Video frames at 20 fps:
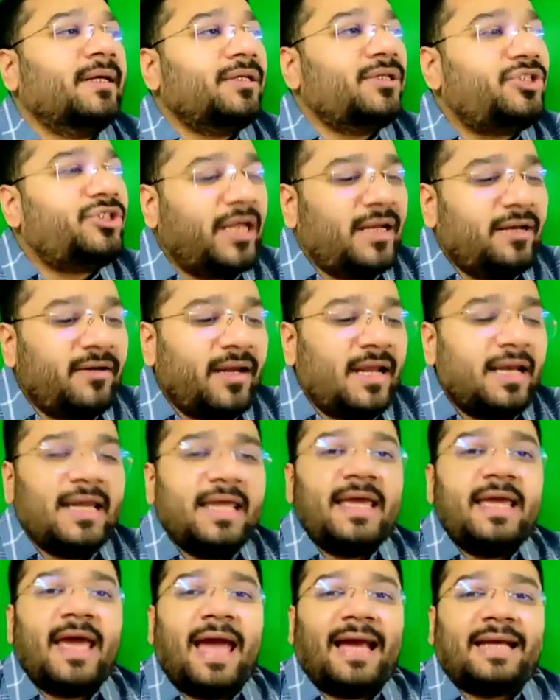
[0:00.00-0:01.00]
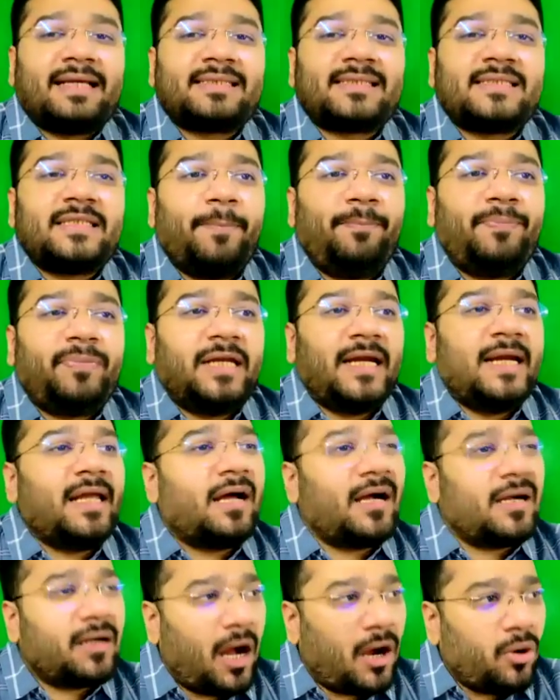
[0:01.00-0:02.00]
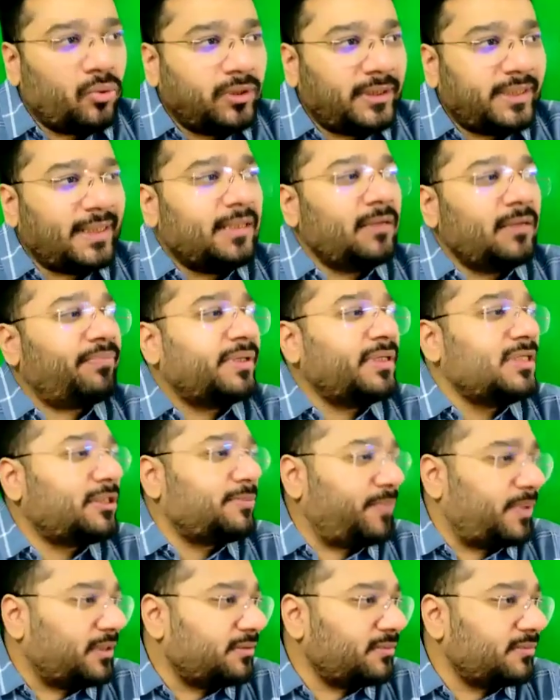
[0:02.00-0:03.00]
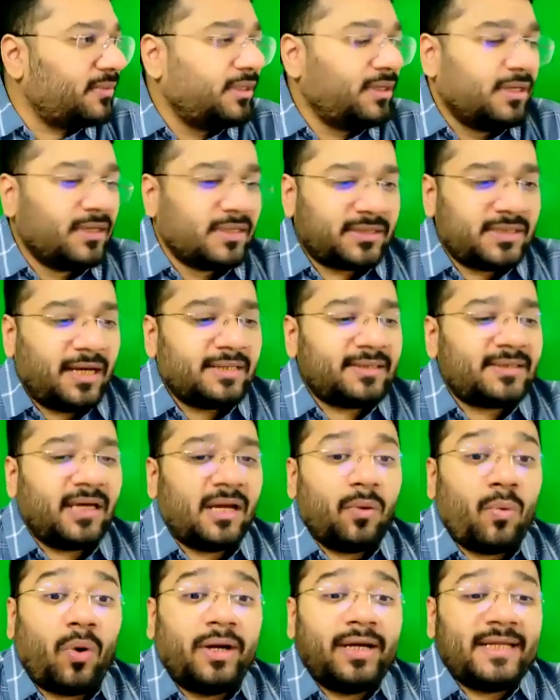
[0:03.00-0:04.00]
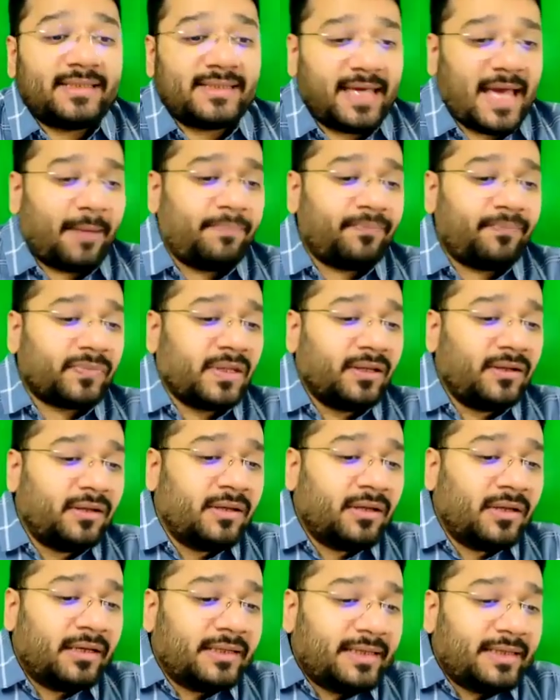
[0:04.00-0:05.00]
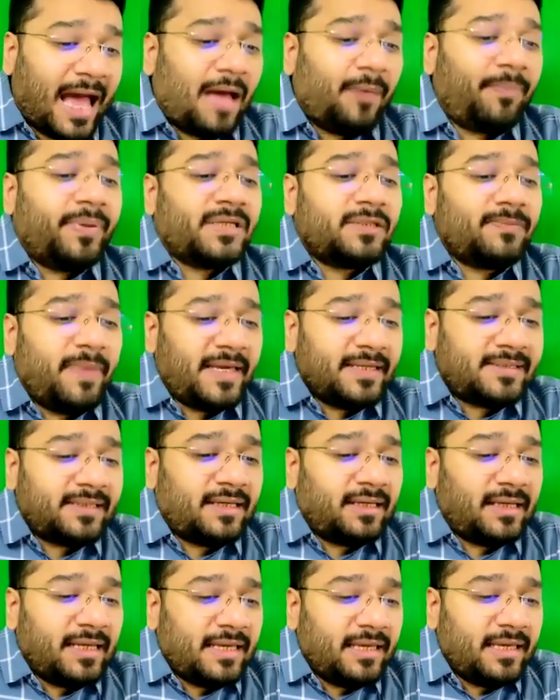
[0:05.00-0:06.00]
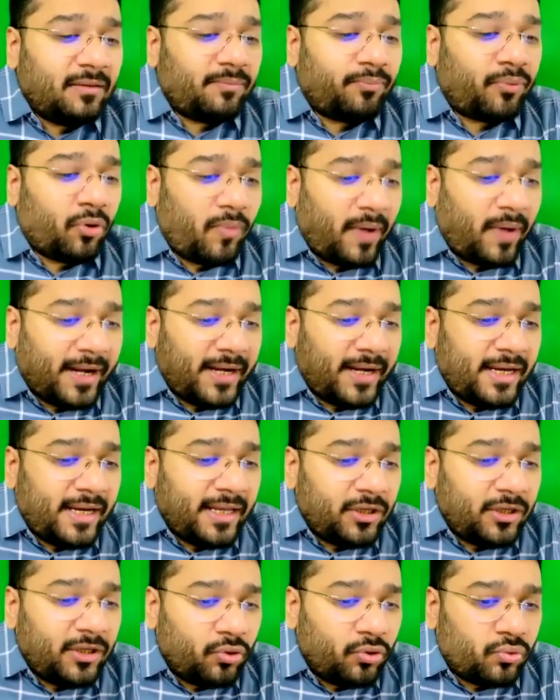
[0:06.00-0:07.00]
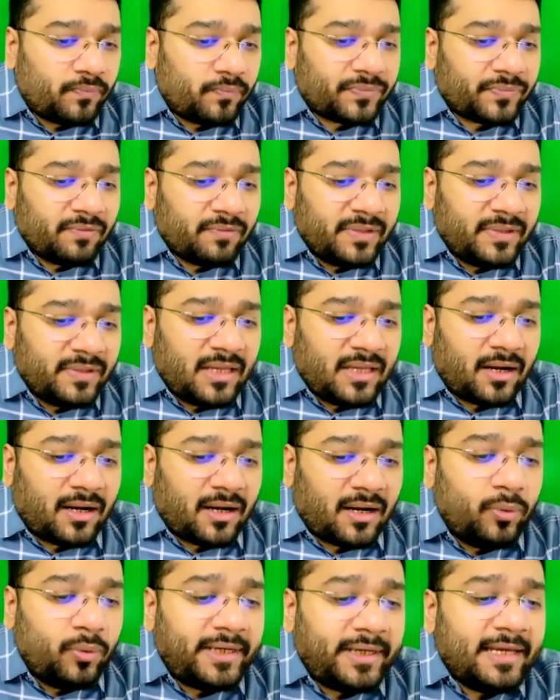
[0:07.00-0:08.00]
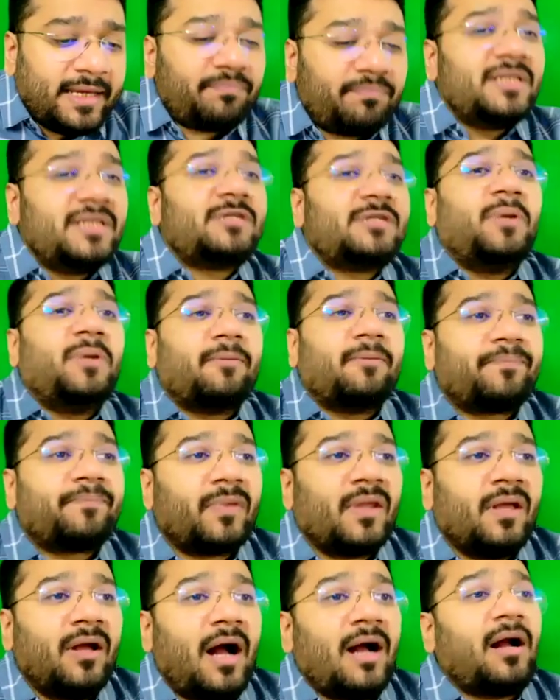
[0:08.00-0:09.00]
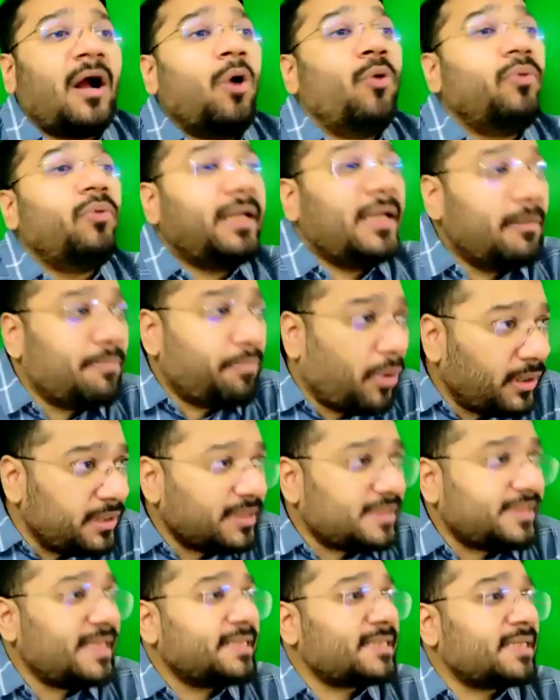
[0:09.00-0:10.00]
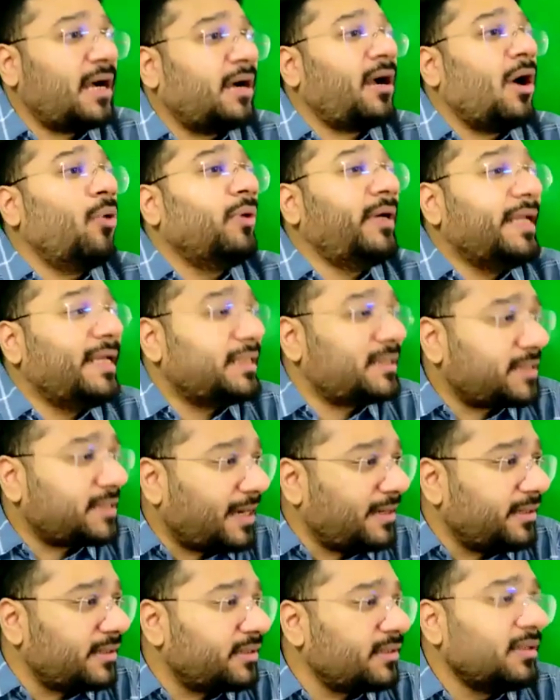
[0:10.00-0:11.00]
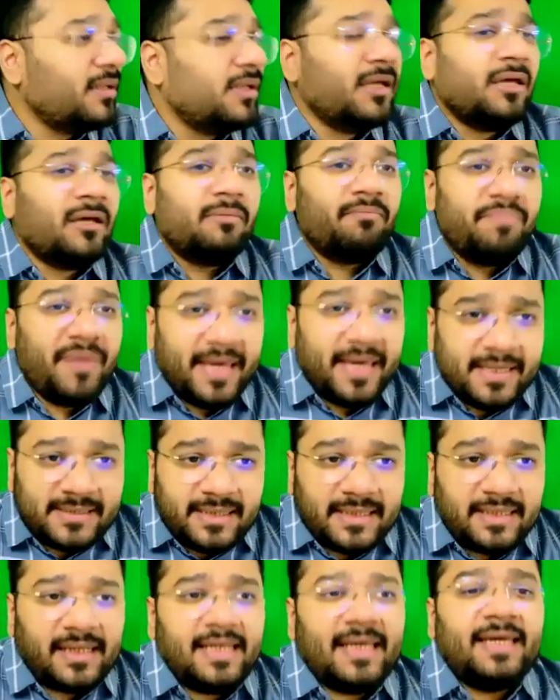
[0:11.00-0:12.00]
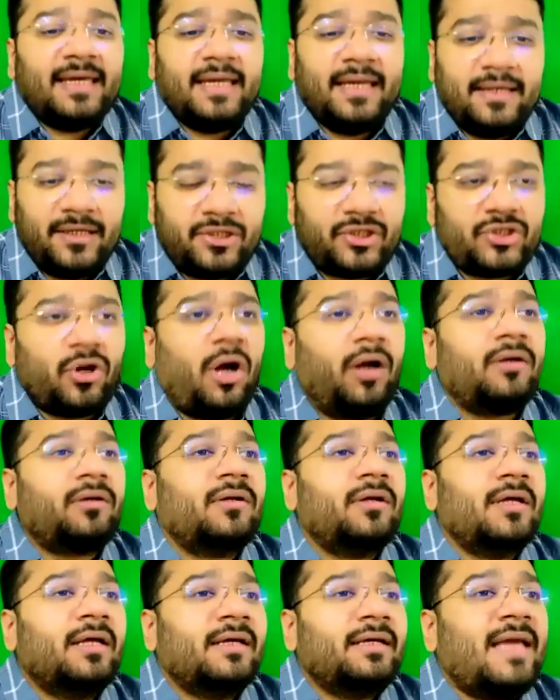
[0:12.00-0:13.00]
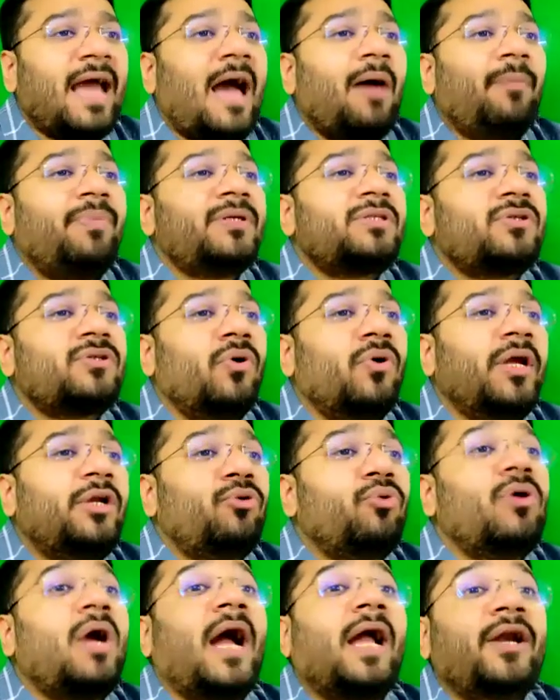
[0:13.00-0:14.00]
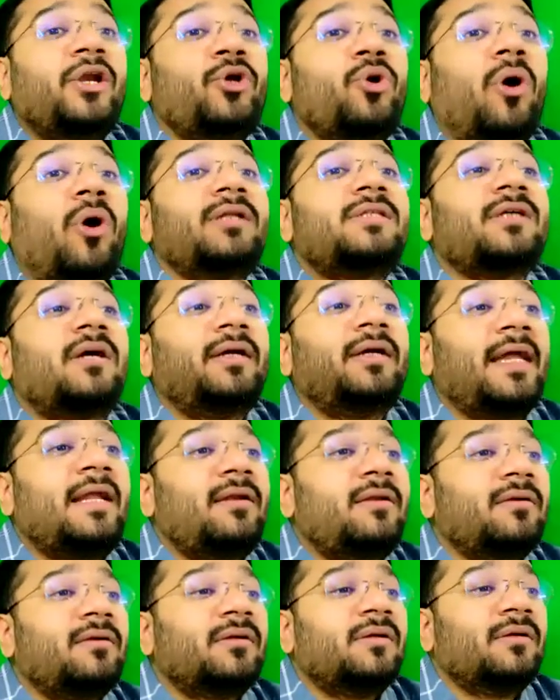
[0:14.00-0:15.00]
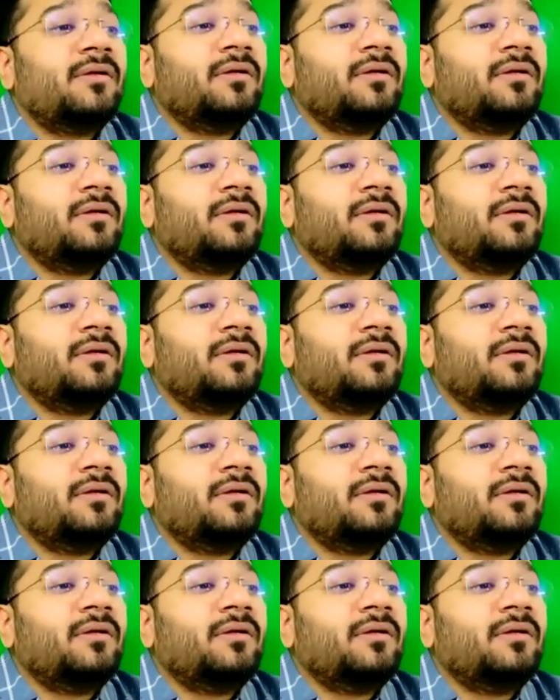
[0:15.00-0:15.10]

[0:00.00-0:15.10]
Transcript: Generally accepted accounting principle. Sir, what is GAAP? GAAP is basically providing you with the accounting principle, accounting policies, accounting standard. Basically, in short, GAAP is going to guide you on certain